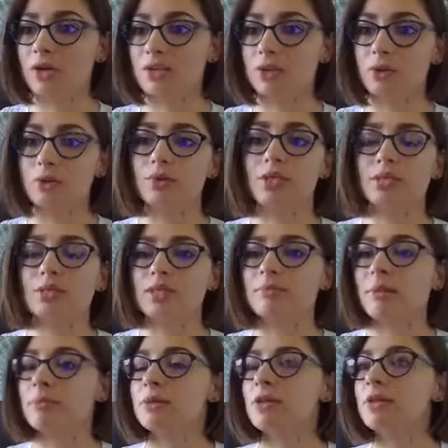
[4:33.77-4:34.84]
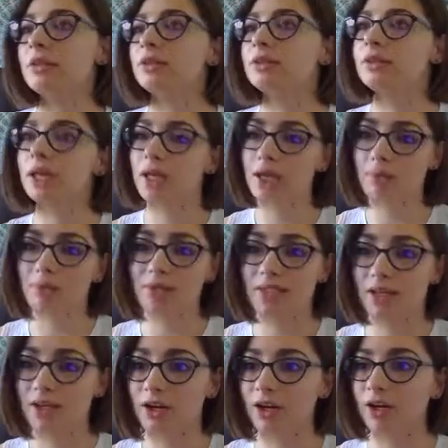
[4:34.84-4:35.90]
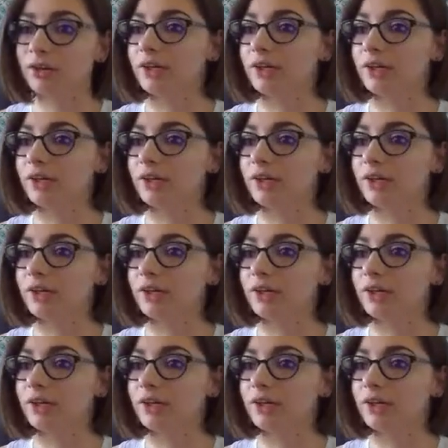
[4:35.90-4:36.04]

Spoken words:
So this might be looking up the center,